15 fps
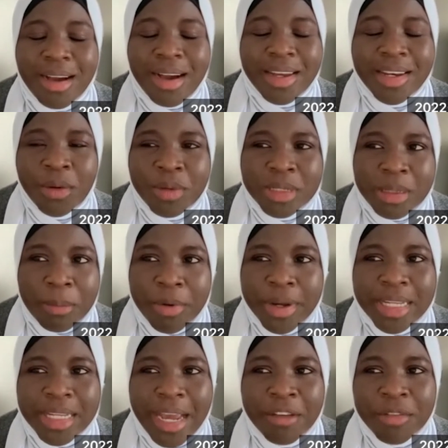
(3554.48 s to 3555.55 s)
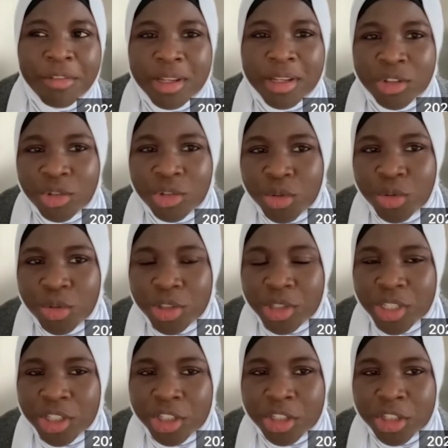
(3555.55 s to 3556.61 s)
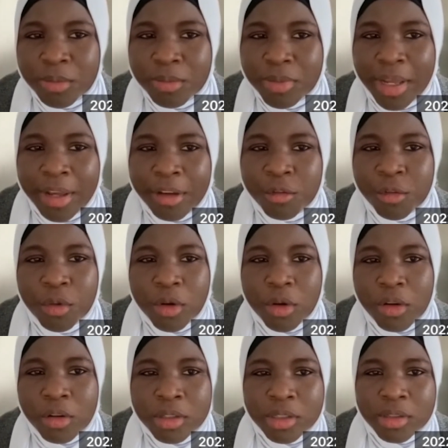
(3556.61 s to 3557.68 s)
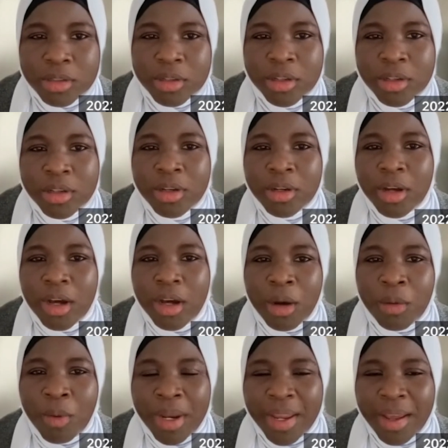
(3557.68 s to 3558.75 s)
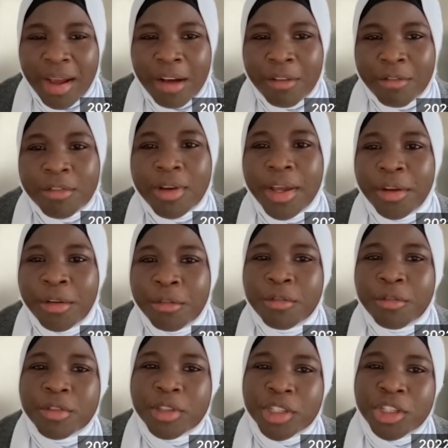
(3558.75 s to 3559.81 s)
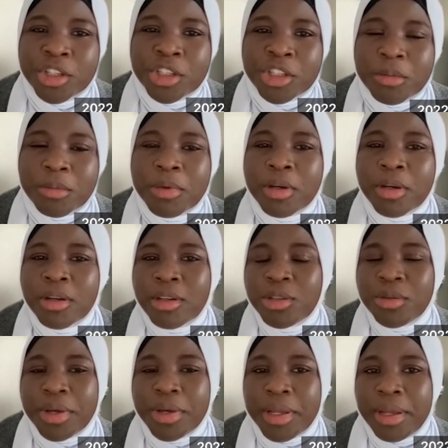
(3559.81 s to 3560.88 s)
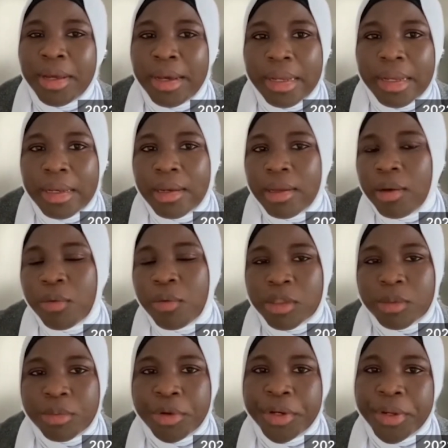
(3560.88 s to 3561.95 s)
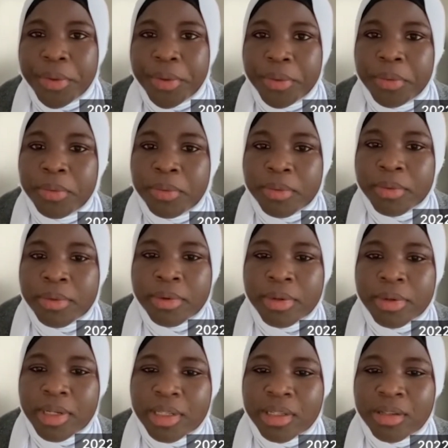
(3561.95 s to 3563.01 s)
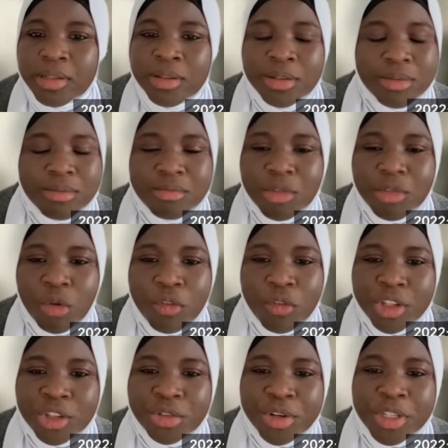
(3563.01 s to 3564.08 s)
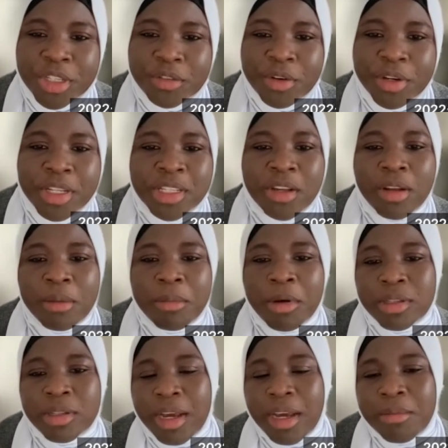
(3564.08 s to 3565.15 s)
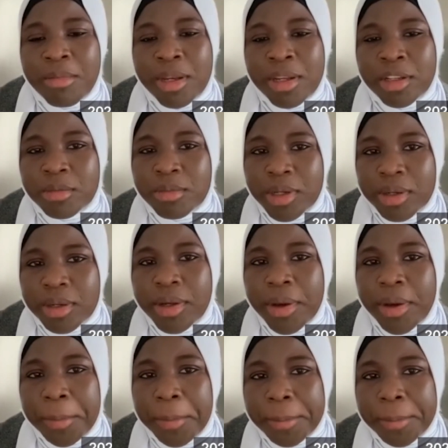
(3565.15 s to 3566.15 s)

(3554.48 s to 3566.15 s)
there was a point I even did 2 TAship, like full course, 1.5 kind of TAship together, and it was pretty cool. Nothing over stressful. It's all about time management. Yeah.